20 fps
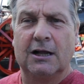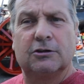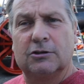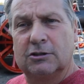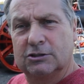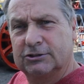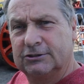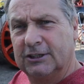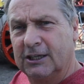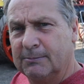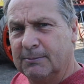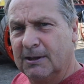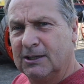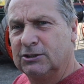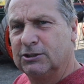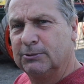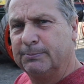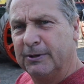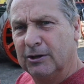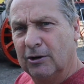got a steam
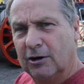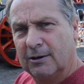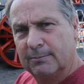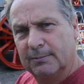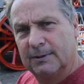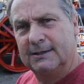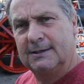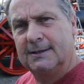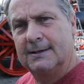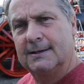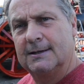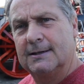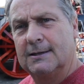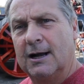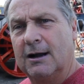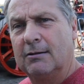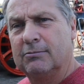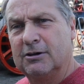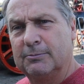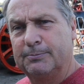engine behind me.
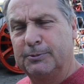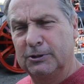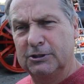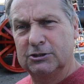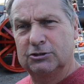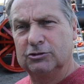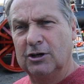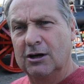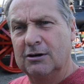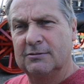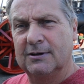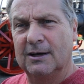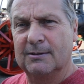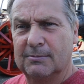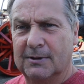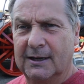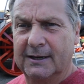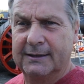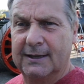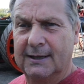I'm going to put the drone up
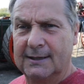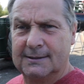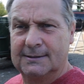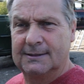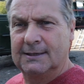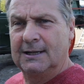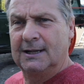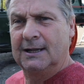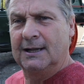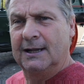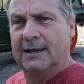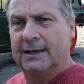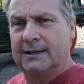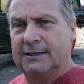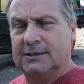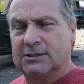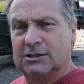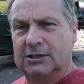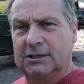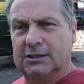later and
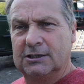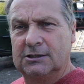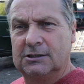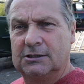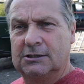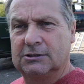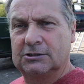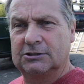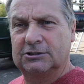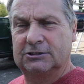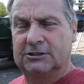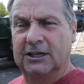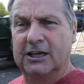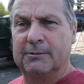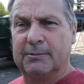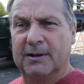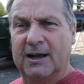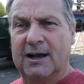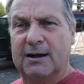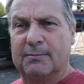he's gonna
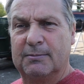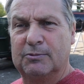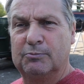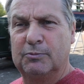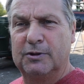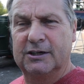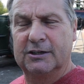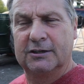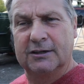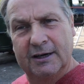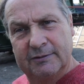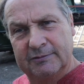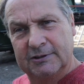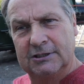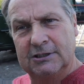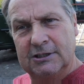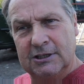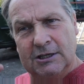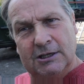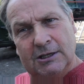steam it up and we're gonna have
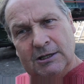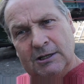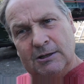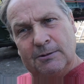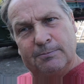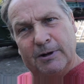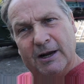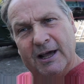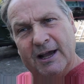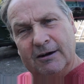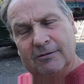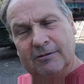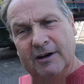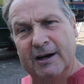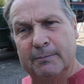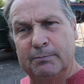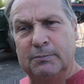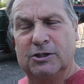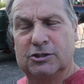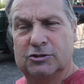a play
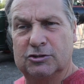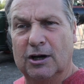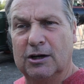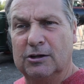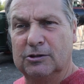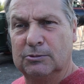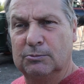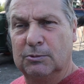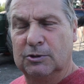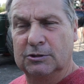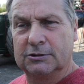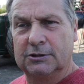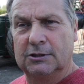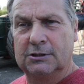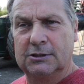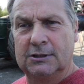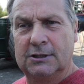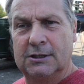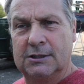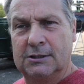around with a drone and
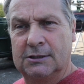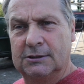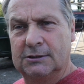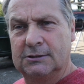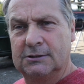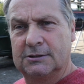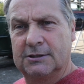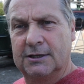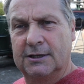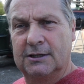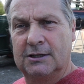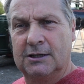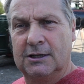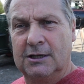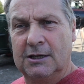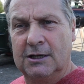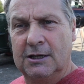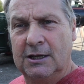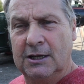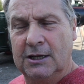whatnot and uh,
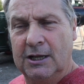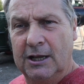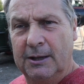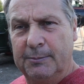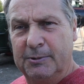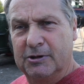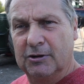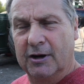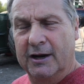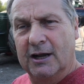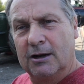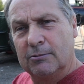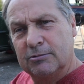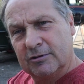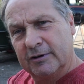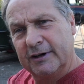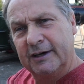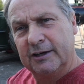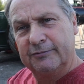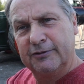it'd be great I'm
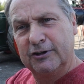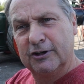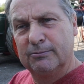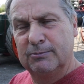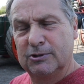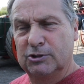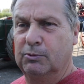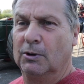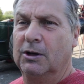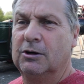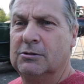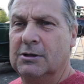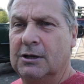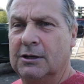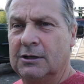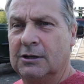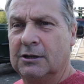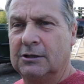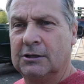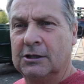gonna interview him as well
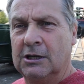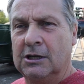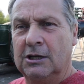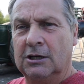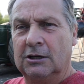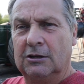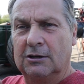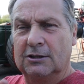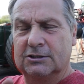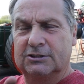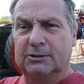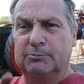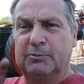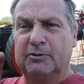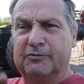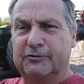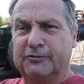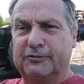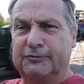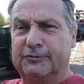like I said
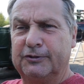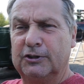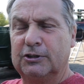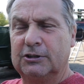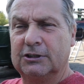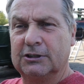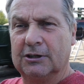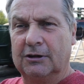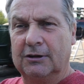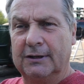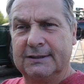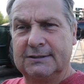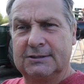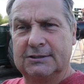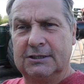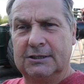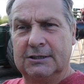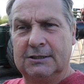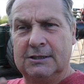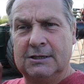with a few of the
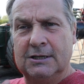guys